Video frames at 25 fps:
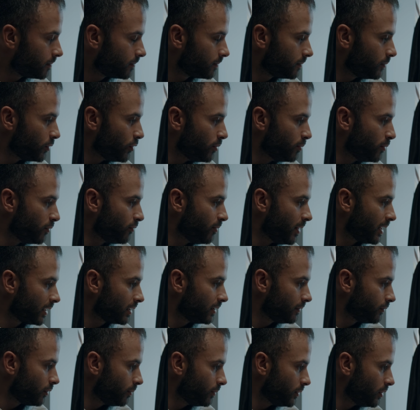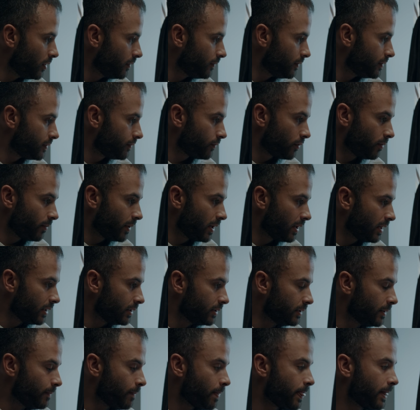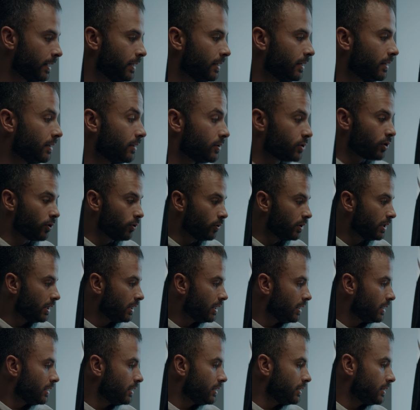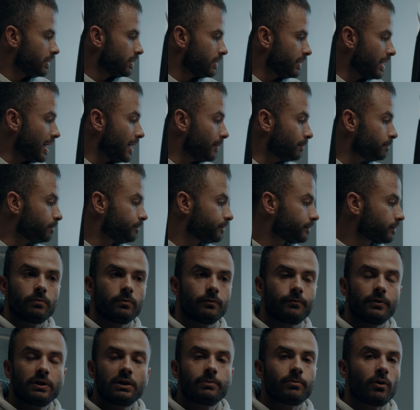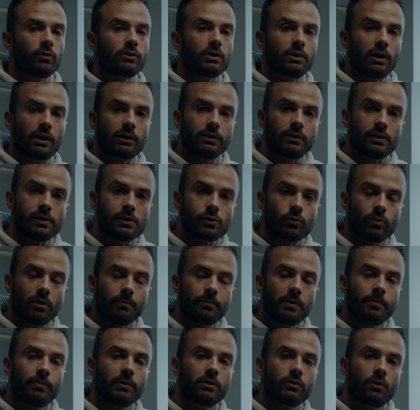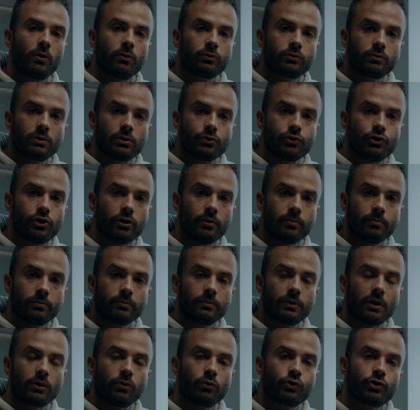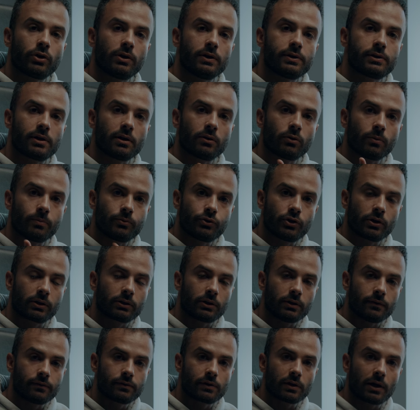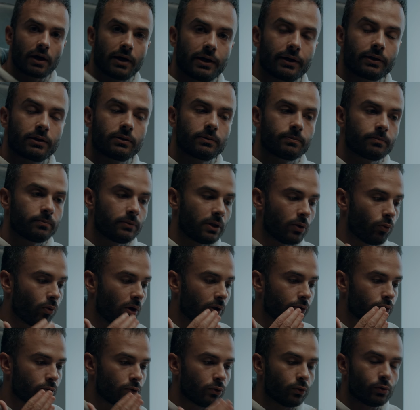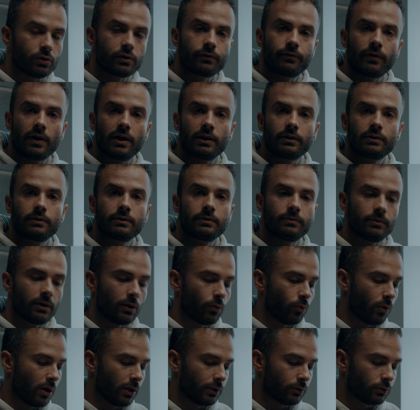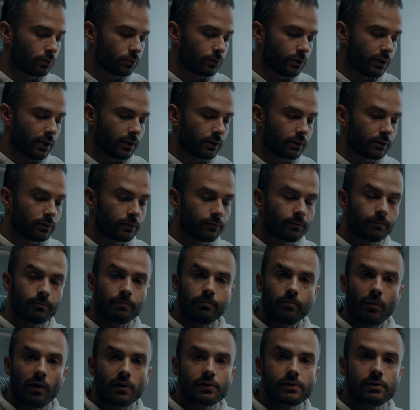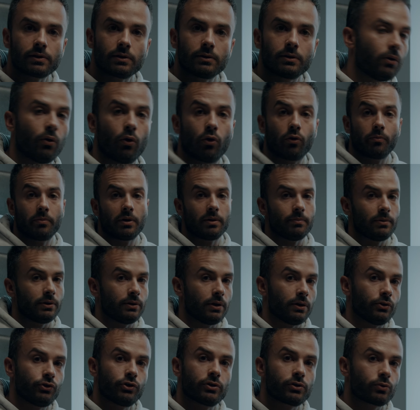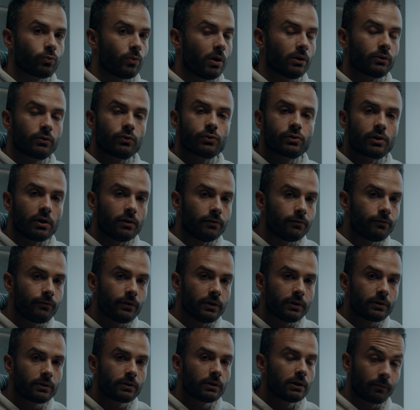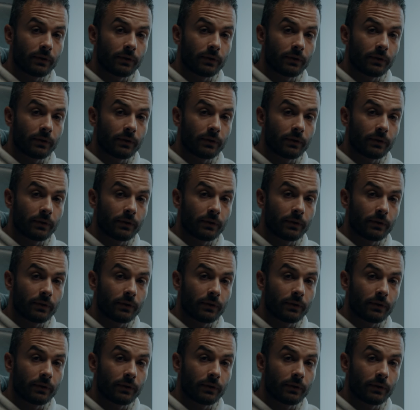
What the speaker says: remove Michael from The Office from my head. So yeah, think about it like this. When people go to the gym, they usually set objectives like they want to lose fat, they want to get muscle, or maybe they just want to stay fit.